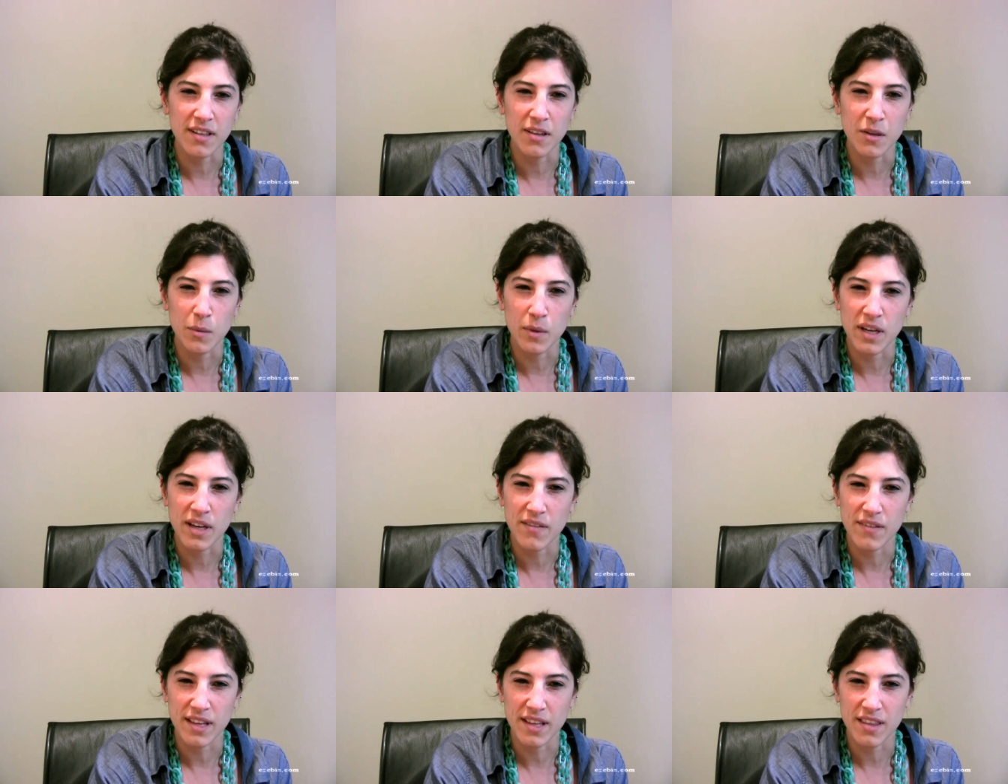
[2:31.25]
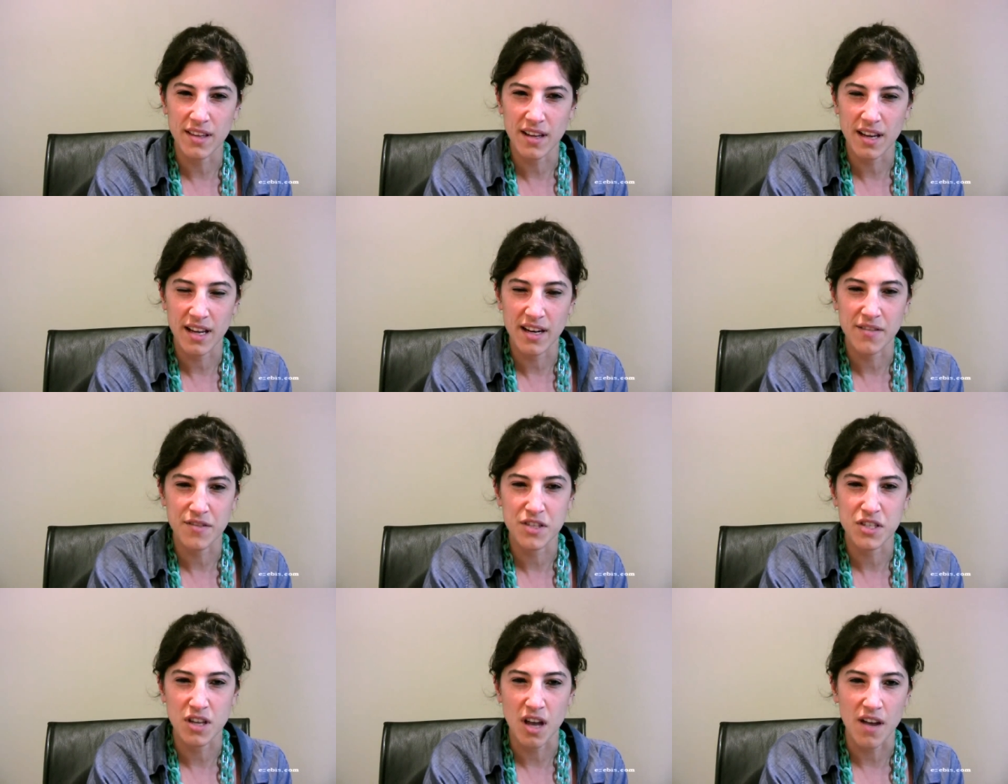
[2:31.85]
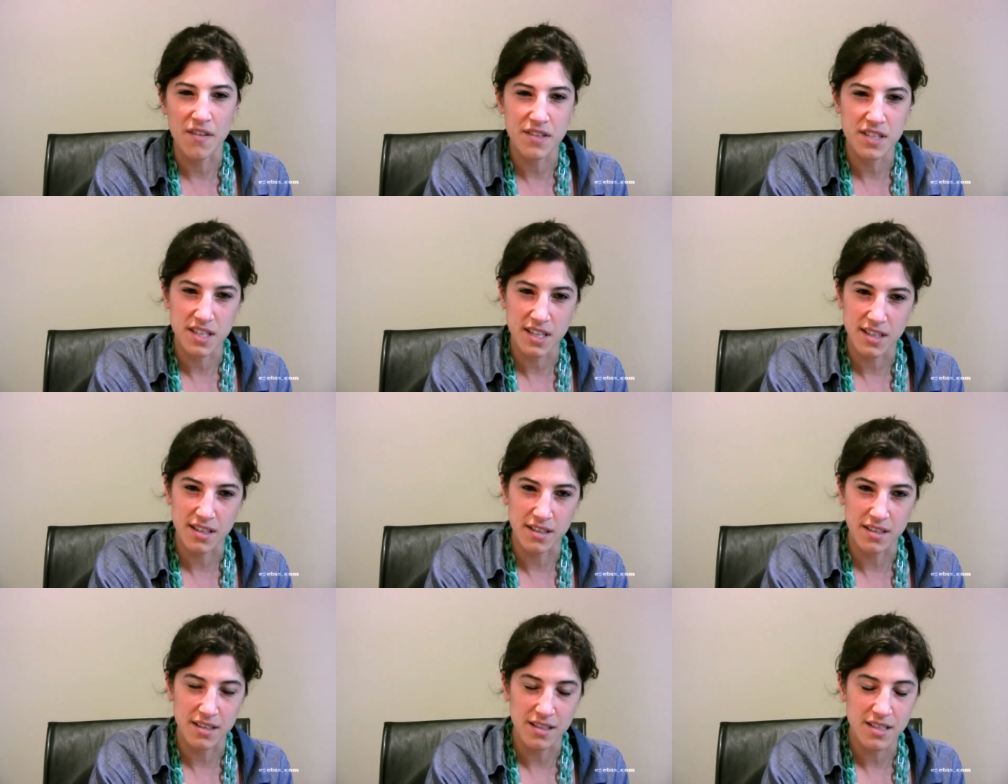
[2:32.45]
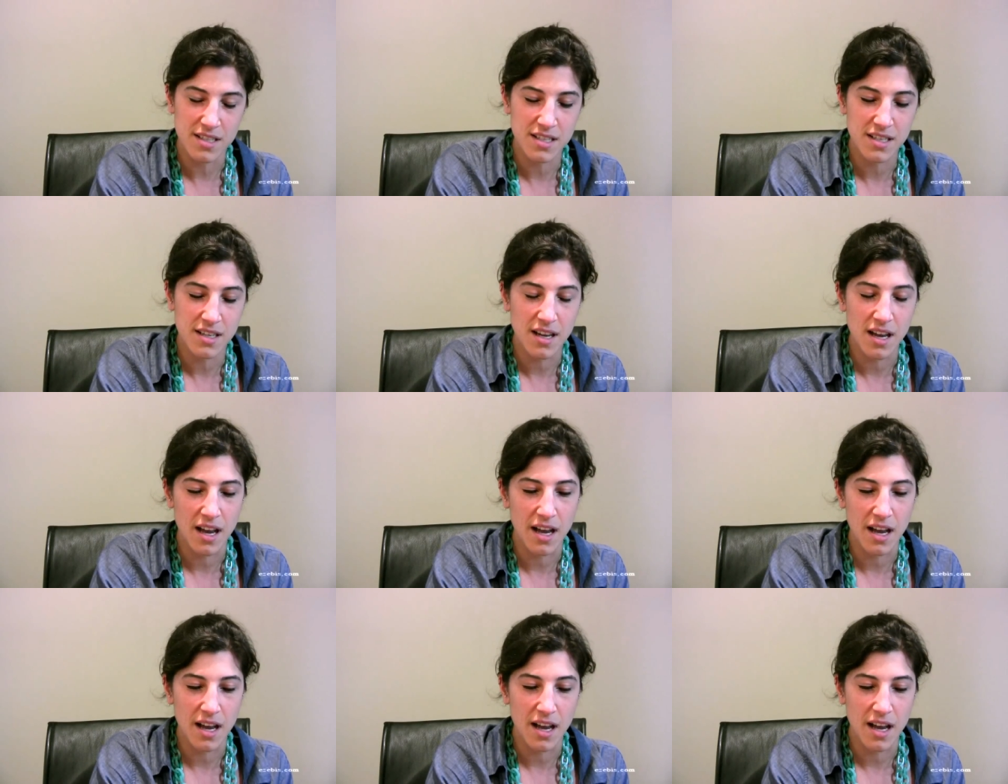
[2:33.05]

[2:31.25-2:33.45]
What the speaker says: in the way of like the kind of soft skills.